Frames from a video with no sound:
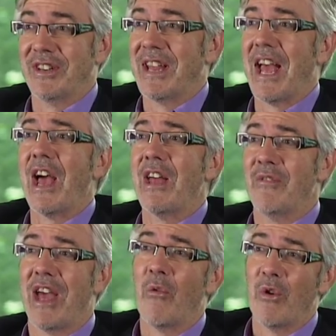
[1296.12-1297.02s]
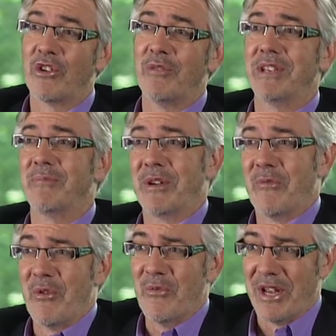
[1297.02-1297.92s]
and, and how welcoming we,
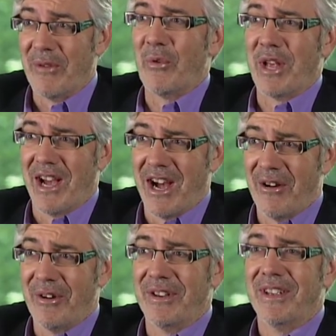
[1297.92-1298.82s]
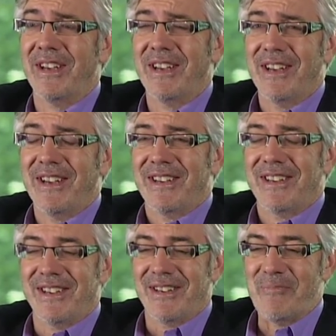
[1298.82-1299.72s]
we, we are. And,
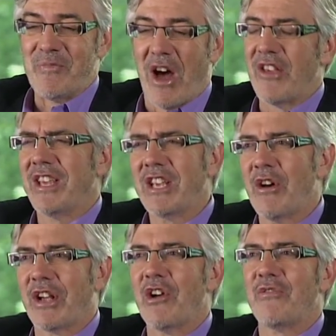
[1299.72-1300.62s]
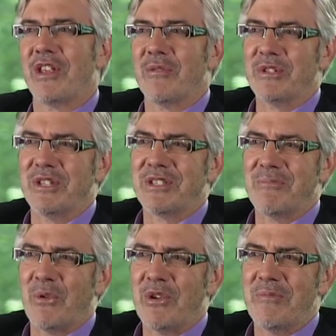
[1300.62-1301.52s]
um, I think going over there would
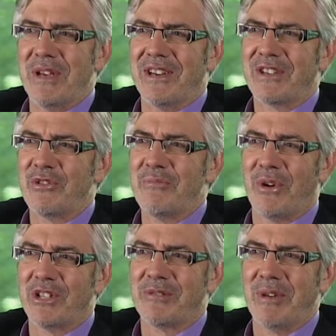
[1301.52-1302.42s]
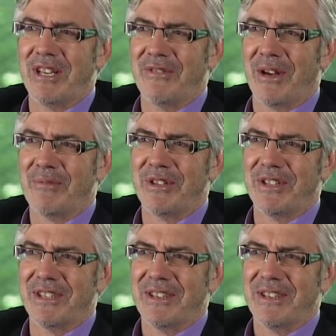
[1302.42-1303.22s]
disappoint me. I couldn't possibly live up to the